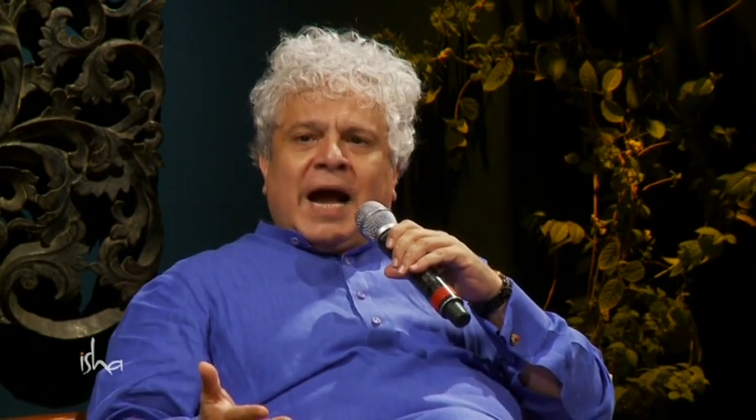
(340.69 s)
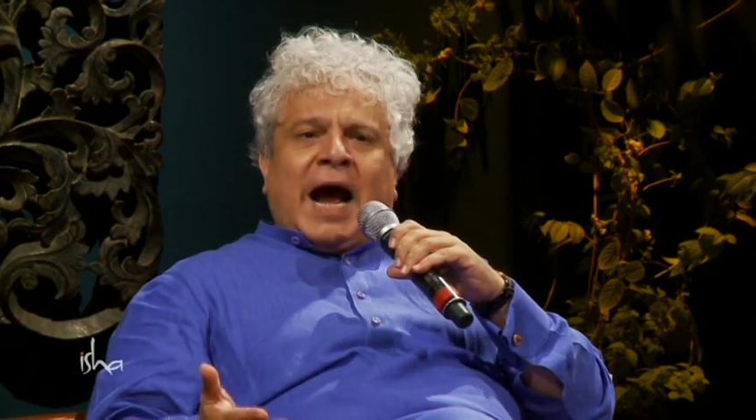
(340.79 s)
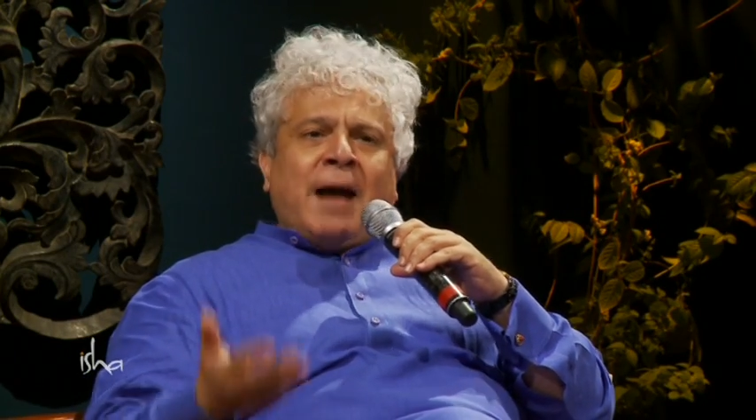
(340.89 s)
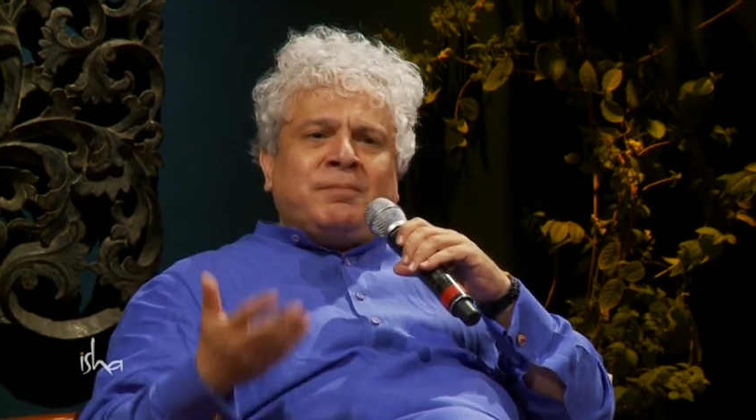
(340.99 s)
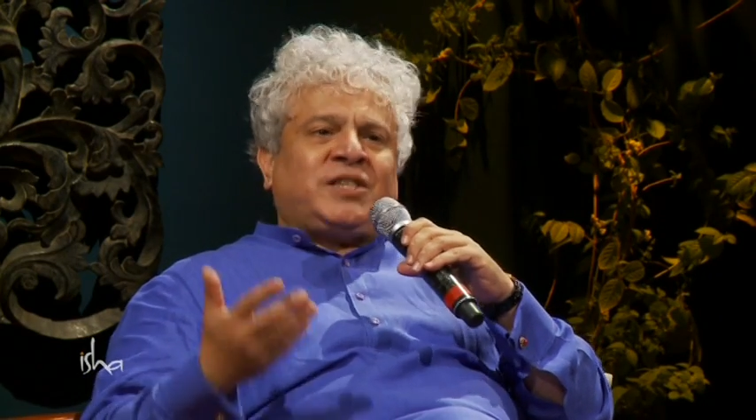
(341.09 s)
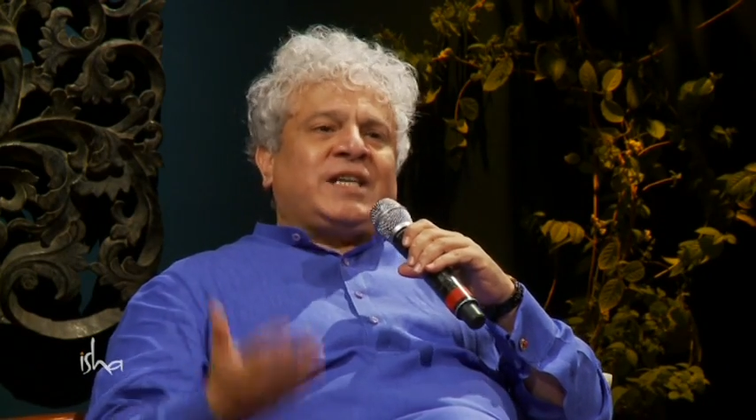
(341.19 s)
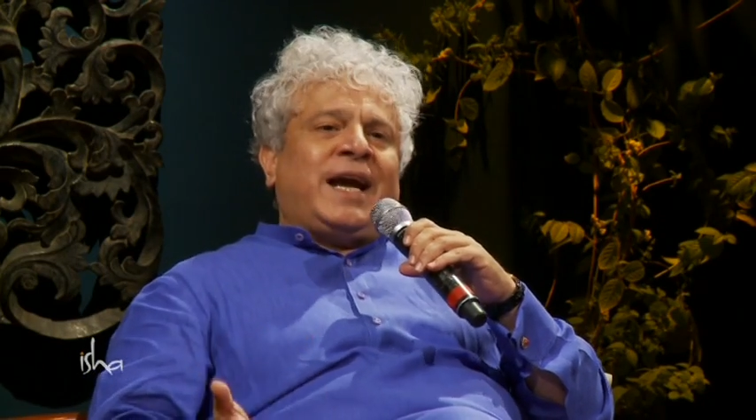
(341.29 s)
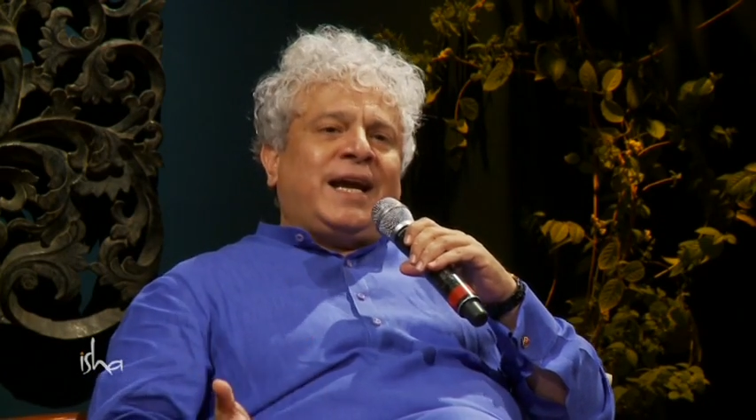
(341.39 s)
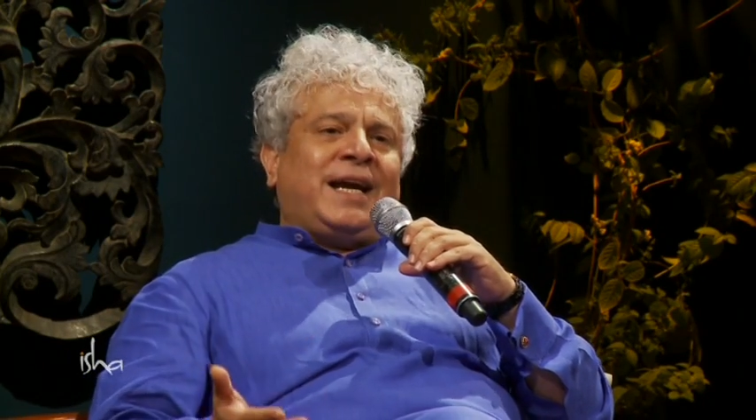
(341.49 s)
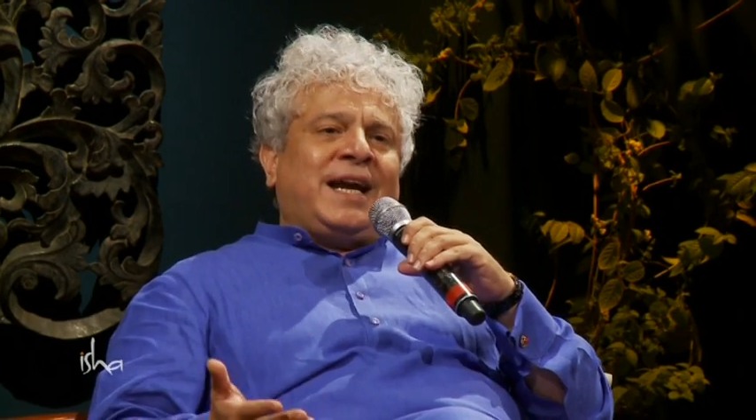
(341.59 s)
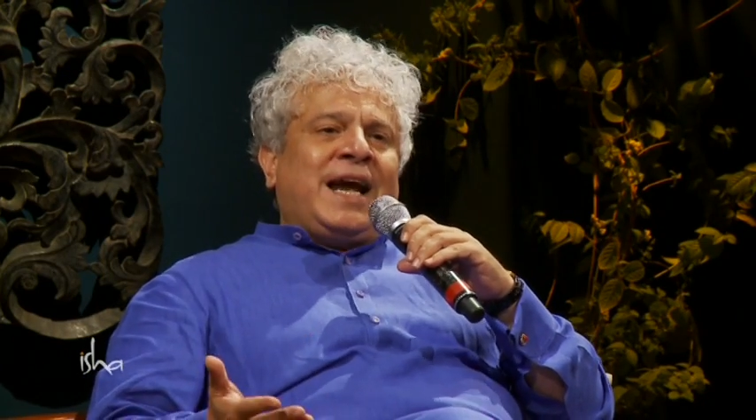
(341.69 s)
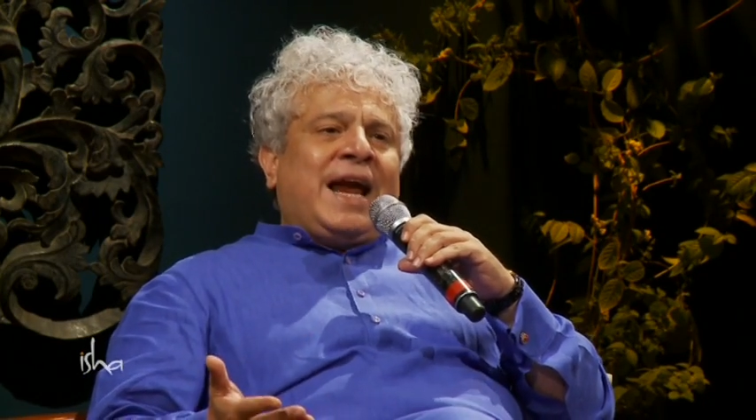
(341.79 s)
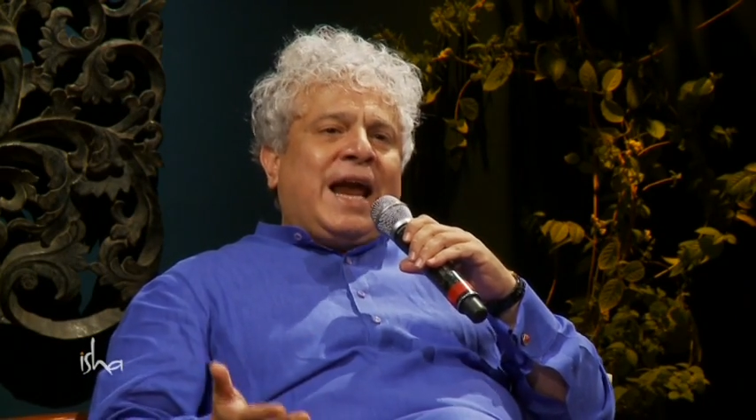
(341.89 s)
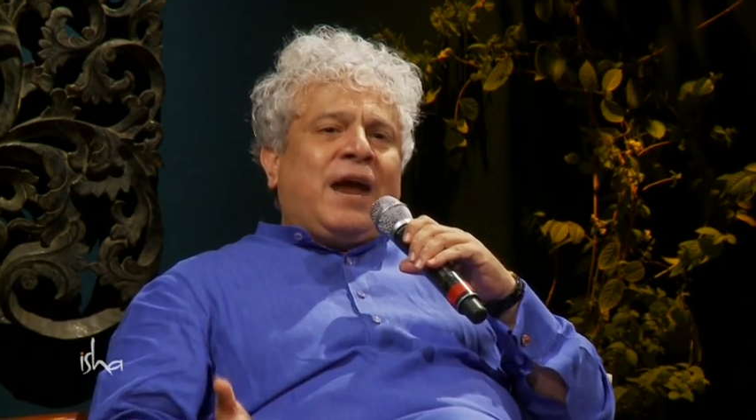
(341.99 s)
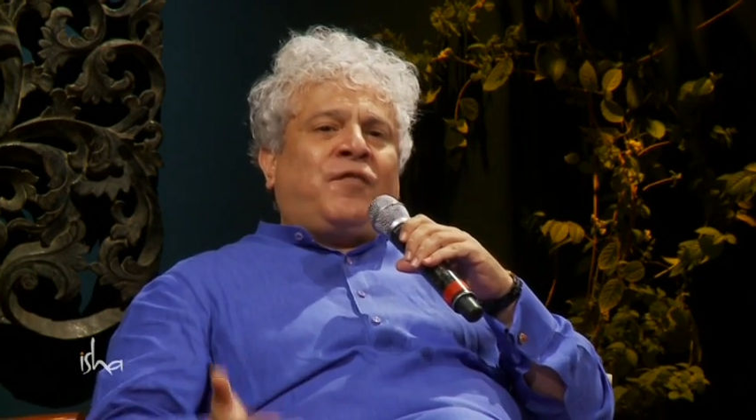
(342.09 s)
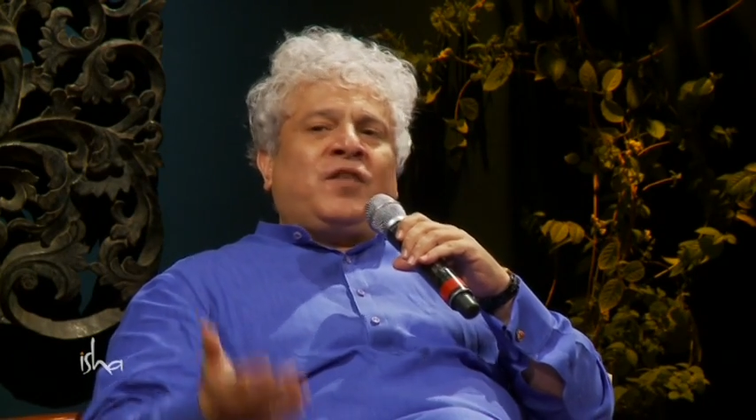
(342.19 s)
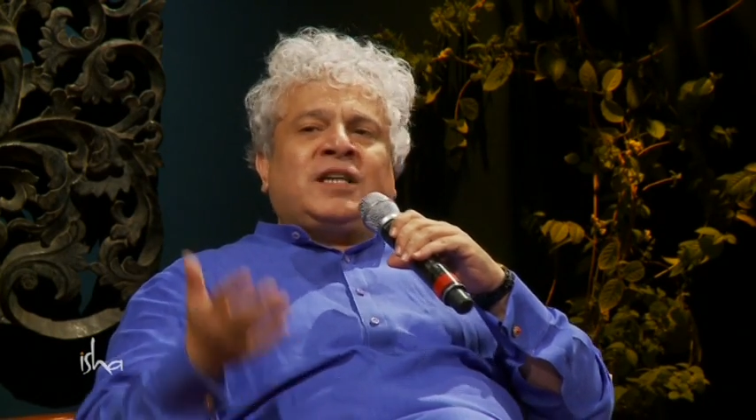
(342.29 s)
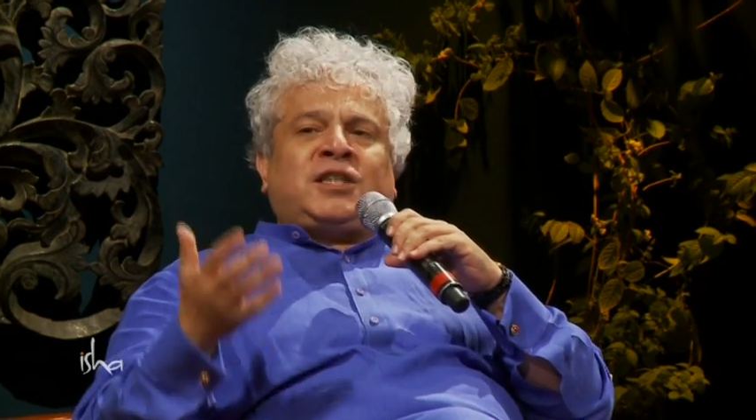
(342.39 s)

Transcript: I'm saying if